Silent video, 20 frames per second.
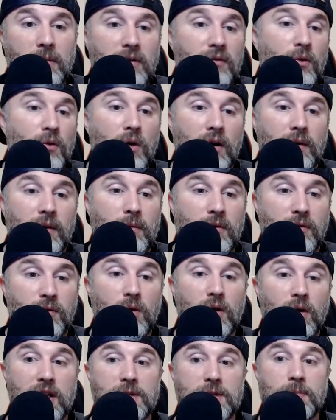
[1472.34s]
before
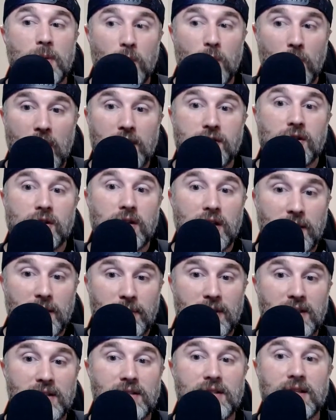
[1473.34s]
it is. But Roger
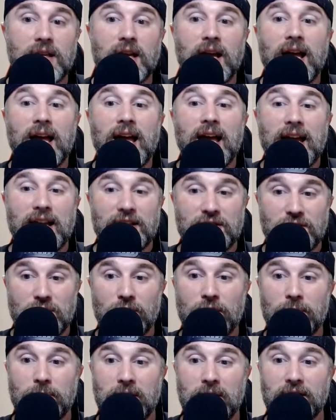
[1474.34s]
Clemens is
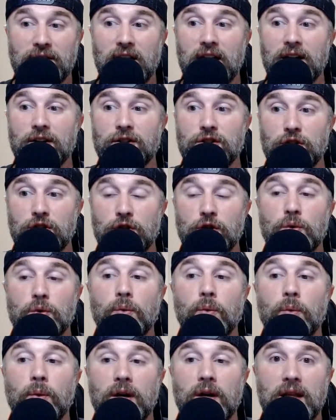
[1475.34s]
going to be in there. Do you
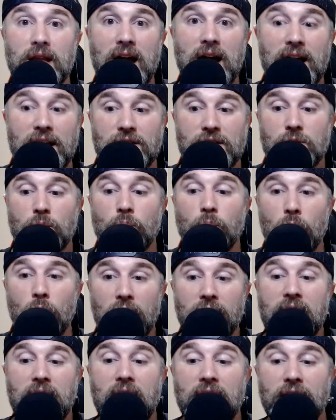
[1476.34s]
realize
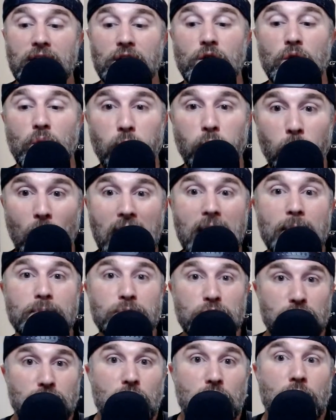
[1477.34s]
what kind of
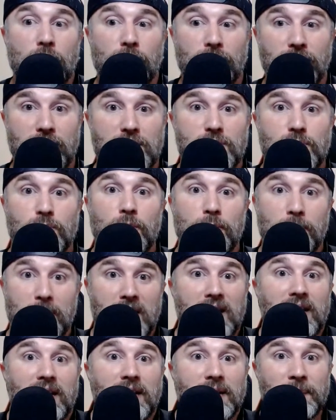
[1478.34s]
crap show this will
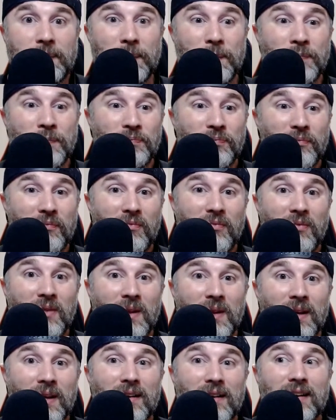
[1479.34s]
be
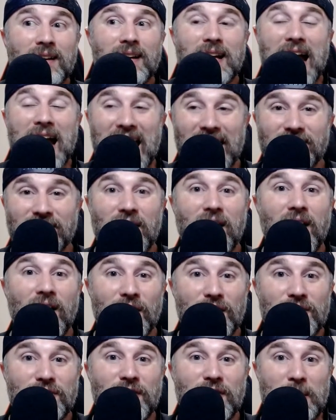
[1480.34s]
at the
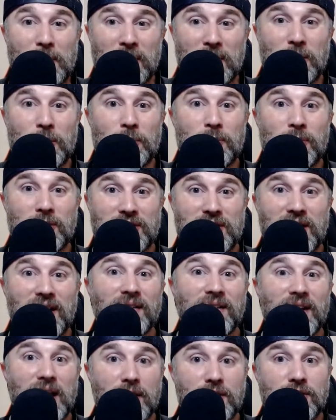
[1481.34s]
Hall of Fame in
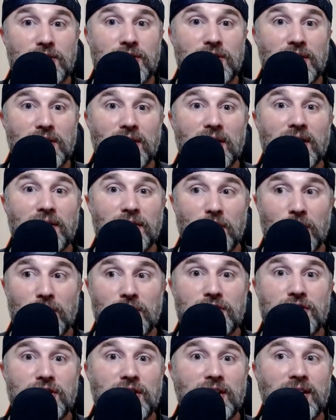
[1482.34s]
Cooperstown next year if
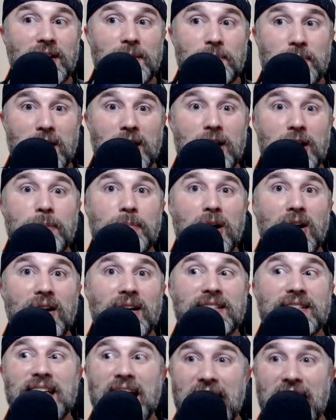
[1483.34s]
Curt Schilling, Barry
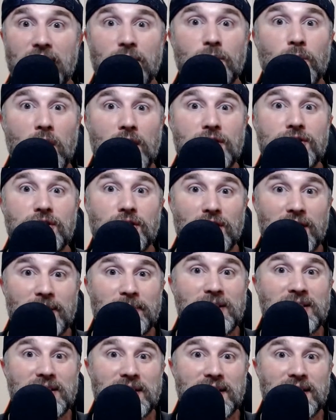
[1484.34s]
Bonds, and Roger
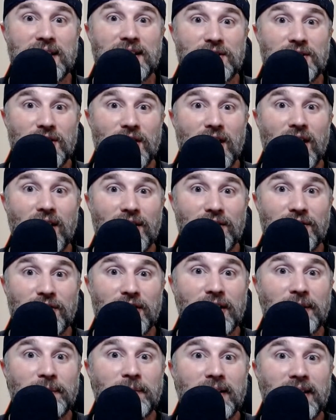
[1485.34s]
Clemens get into the Hall of
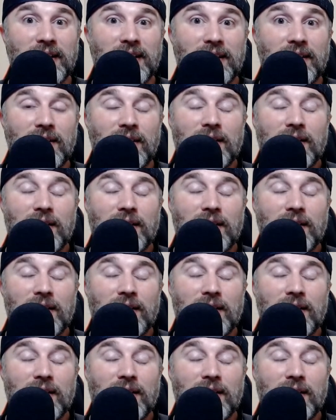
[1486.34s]
Fame?